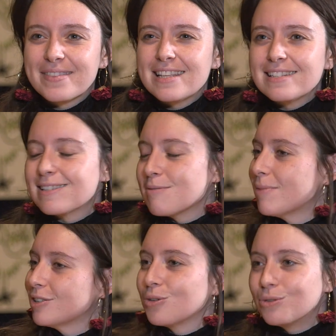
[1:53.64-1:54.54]
This is a
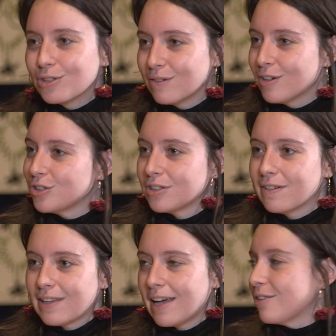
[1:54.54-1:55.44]
much older
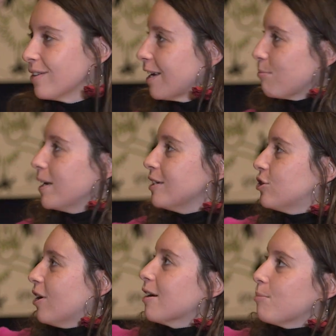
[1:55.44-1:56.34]
version of that. They're like big
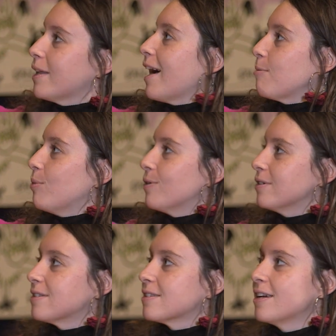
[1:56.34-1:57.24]
chalk
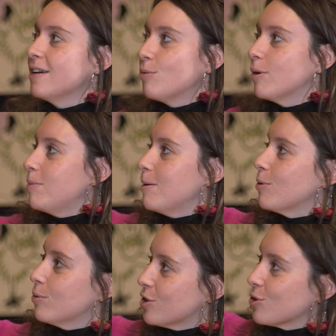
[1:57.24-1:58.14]
blackboards where
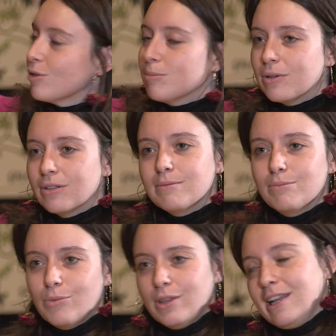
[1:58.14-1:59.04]
people would scribble,
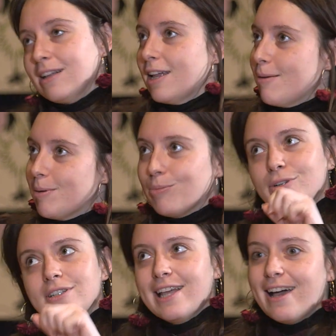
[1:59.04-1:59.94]
they'd climb up
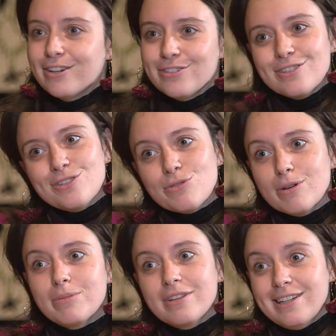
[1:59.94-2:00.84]
wooden ladders and
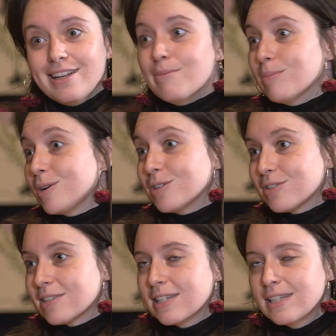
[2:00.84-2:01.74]
scribble in
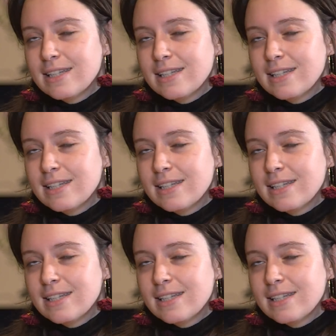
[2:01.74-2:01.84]
numbers.